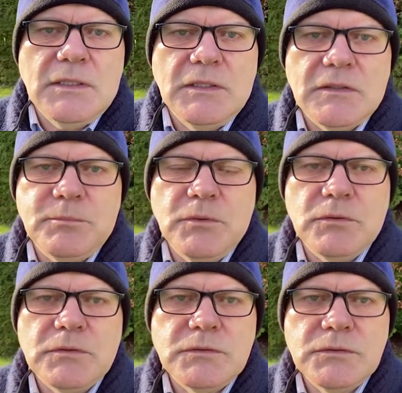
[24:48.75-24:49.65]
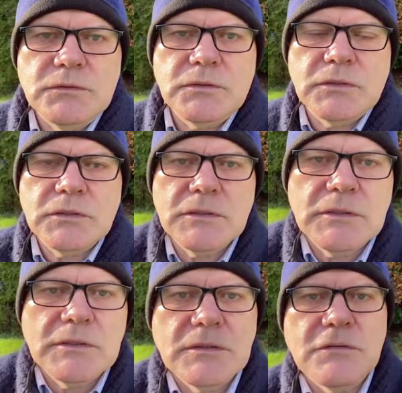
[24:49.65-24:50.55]
He spoke to
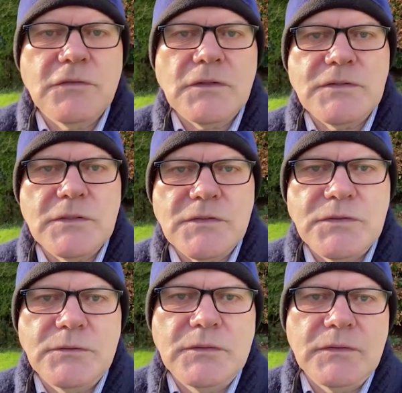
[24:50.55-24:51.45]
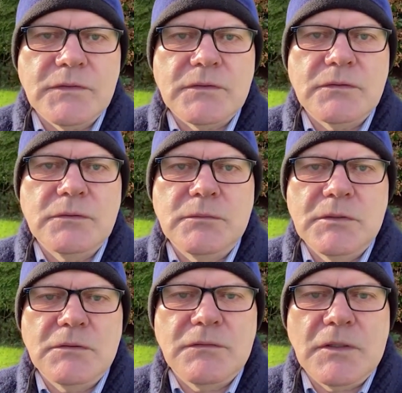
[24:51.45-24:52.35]
the first year students who
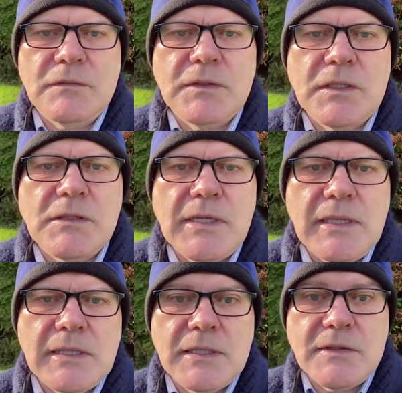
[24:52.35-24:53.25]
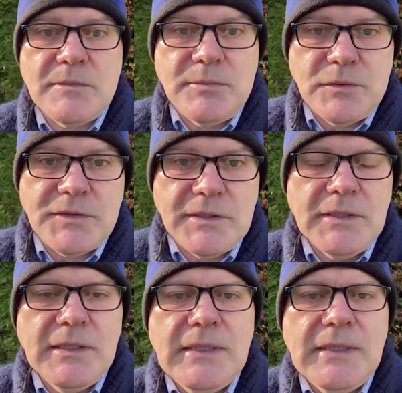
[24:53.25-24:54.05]
were involved in our healthcare symposia